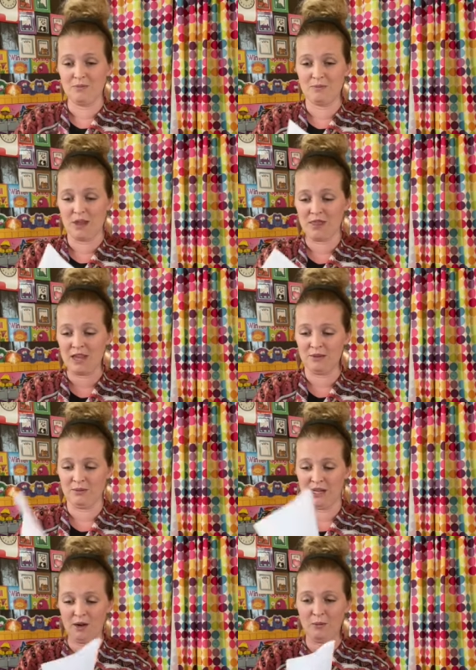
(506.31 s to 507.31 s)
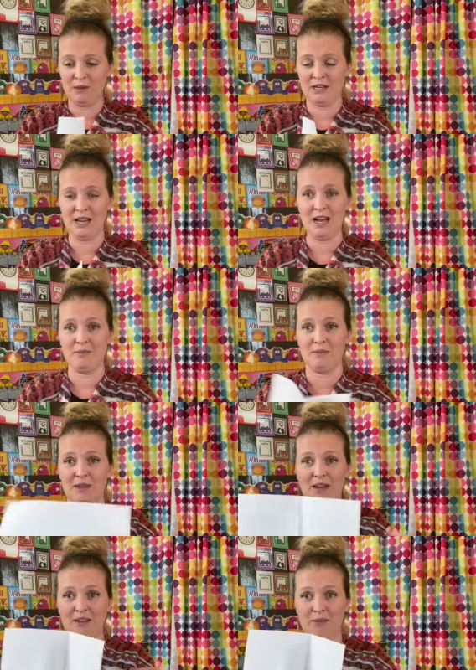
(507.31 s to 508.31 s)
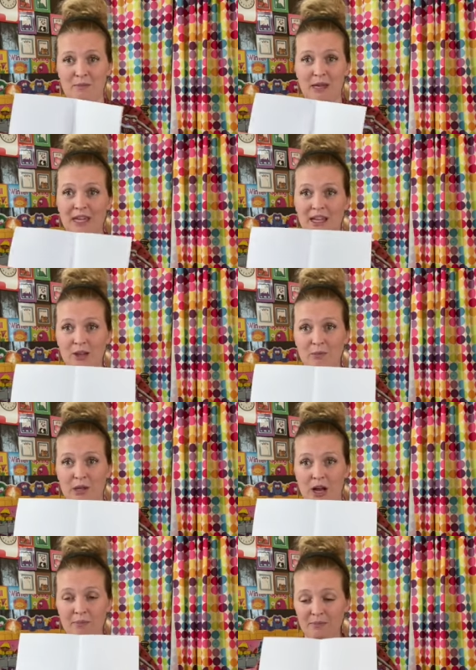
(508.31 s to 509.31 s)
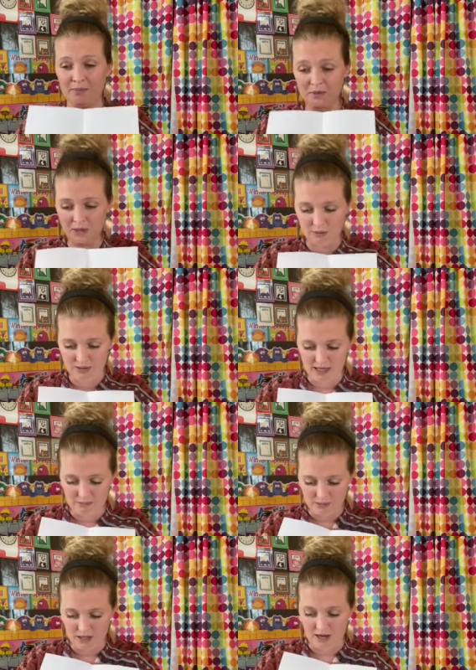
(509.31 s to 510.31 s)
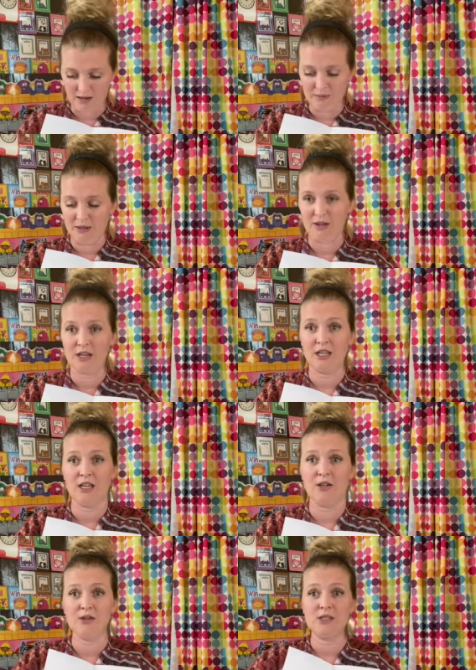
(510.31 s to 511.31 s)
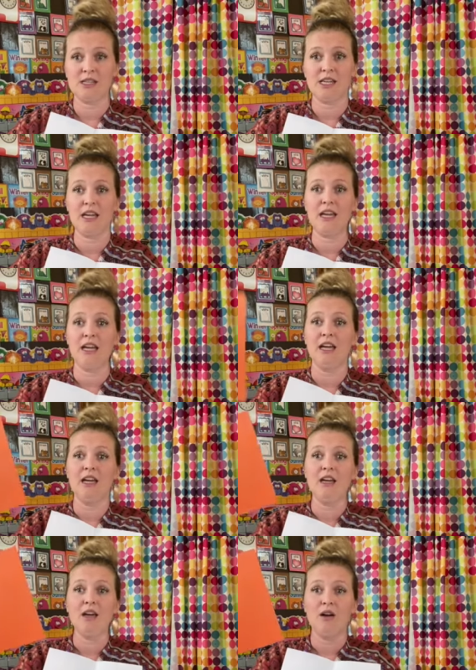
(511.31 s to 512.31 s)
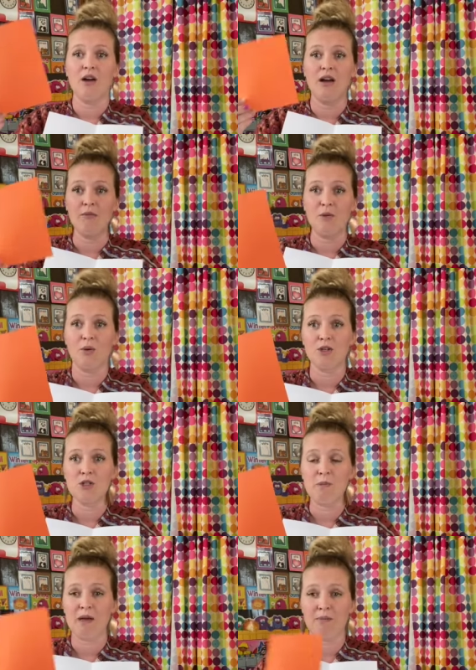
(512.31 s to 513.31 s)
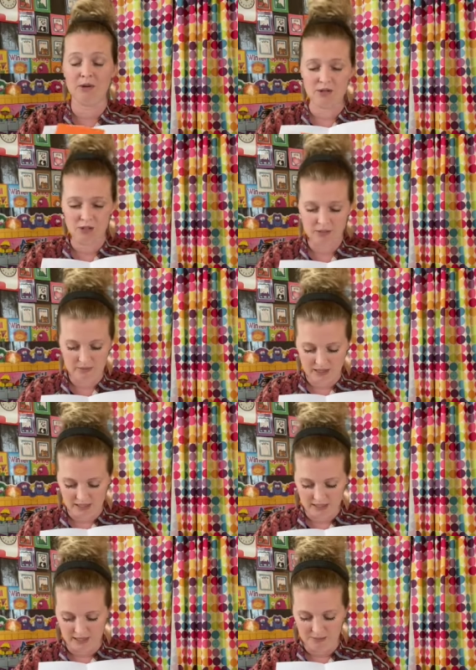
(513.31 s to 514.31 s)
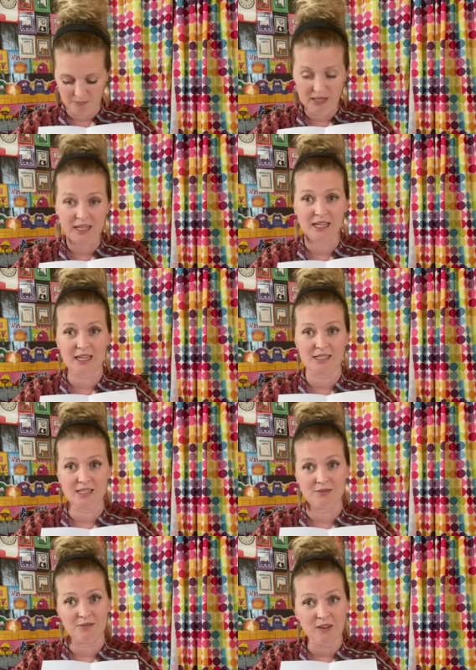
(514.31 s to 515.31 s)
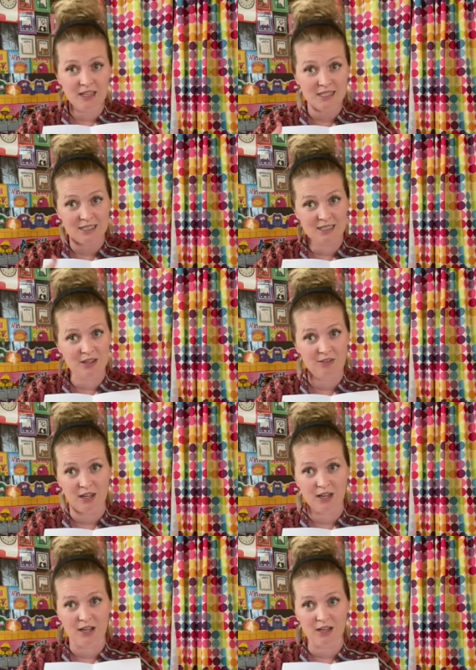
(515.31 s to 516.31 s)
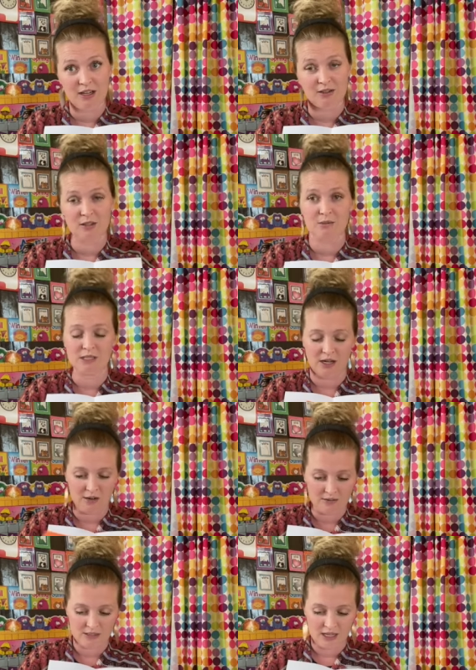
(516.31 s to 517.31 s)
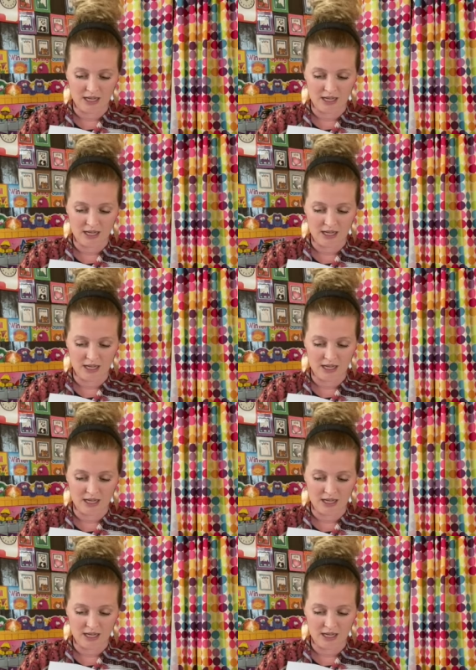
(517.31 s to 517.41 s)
And then when they open it up, they'll have a big yellow blob. And with that blob, you're gonna use the orange paper to make a beak and some feet. See if they can cut it out themselves.